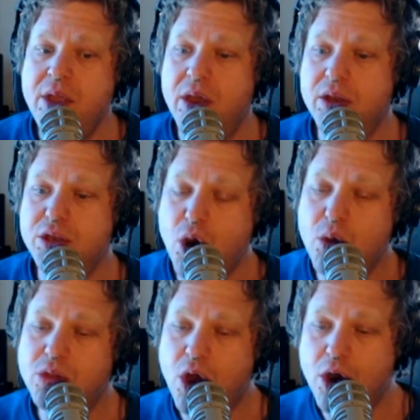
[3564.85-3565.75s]
no
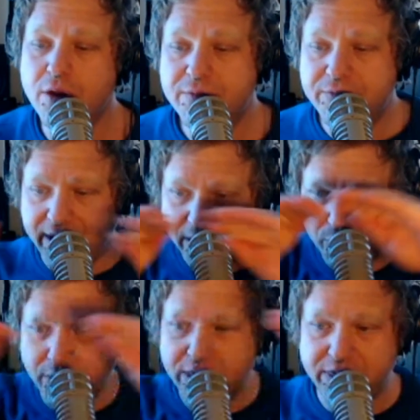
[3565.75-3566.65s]
longer fit
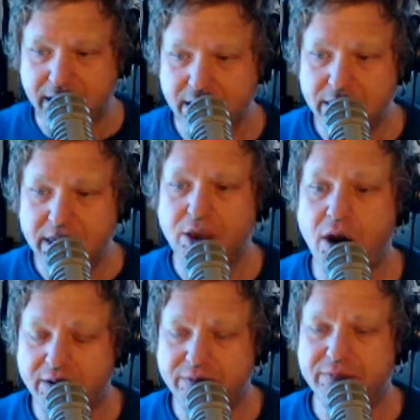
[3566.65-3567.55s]
within the
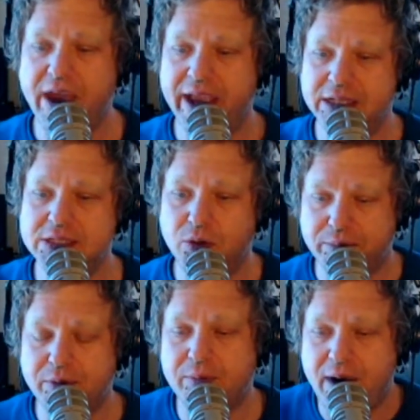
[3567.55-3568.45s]
confines or
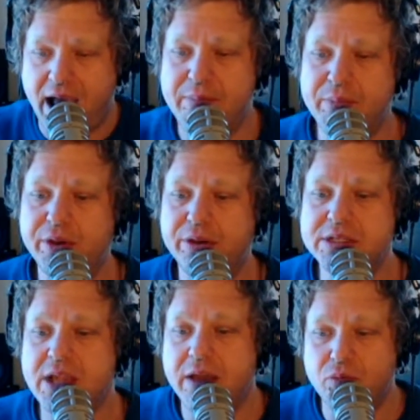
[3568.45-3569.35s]

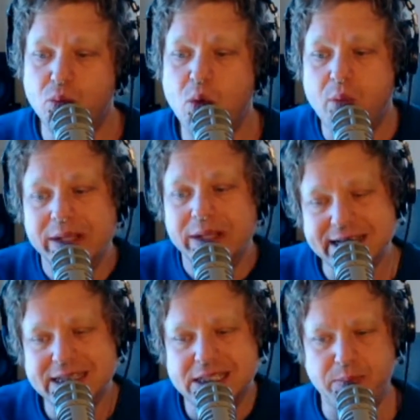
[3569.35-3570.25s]
parameters of what was
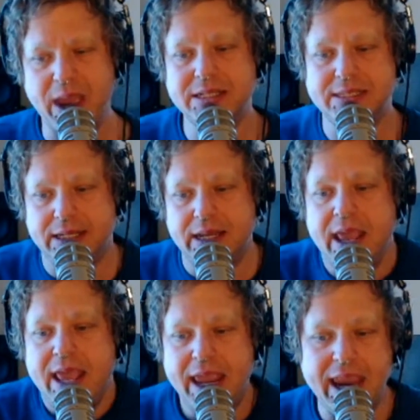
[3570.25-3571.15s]
expected
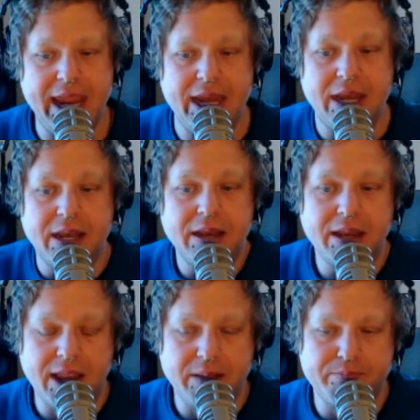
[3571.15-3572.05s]
in
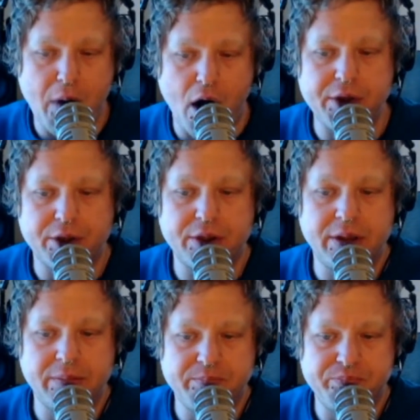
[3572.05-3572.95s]

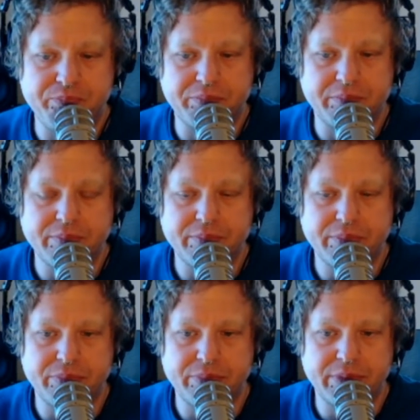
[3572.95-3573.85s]
modern
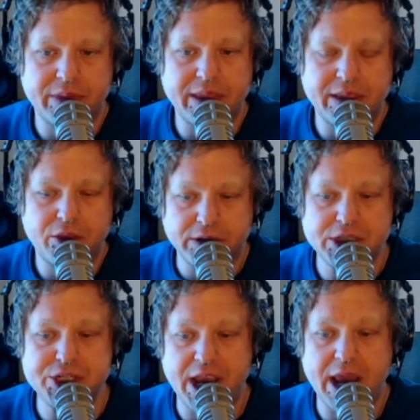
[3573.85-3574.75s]

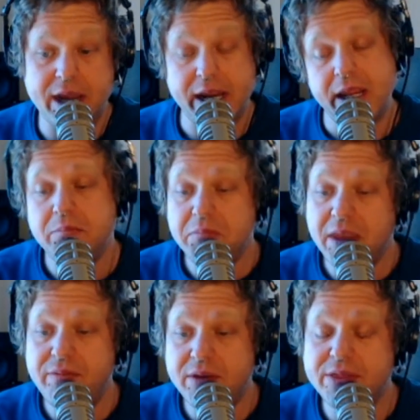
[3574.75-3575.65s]
Christianity.
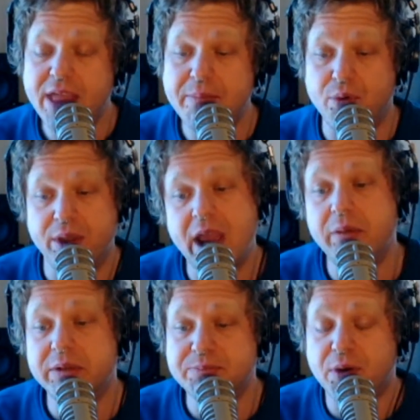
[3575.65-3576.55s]
Even at that point, I
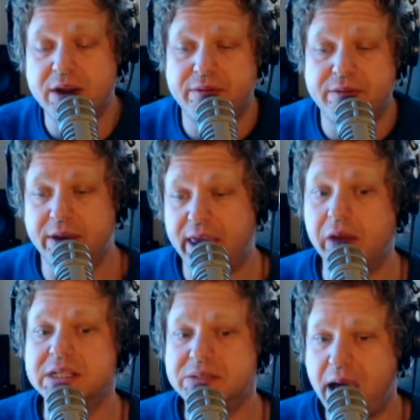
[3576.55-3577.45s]
was part of a
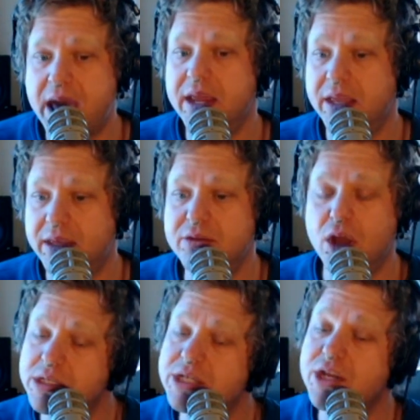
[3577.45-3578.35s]
charismatic,
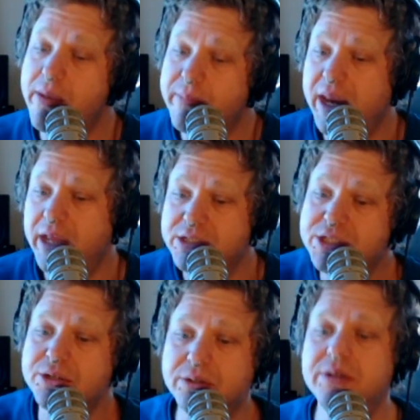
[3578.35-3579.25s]

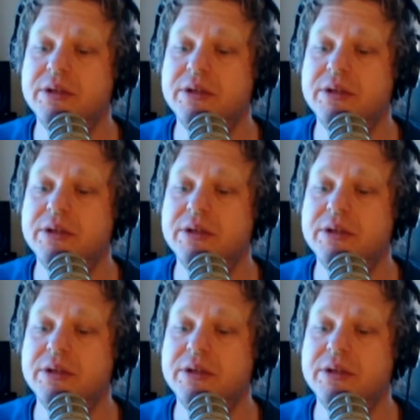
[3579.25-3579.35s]
non-denominational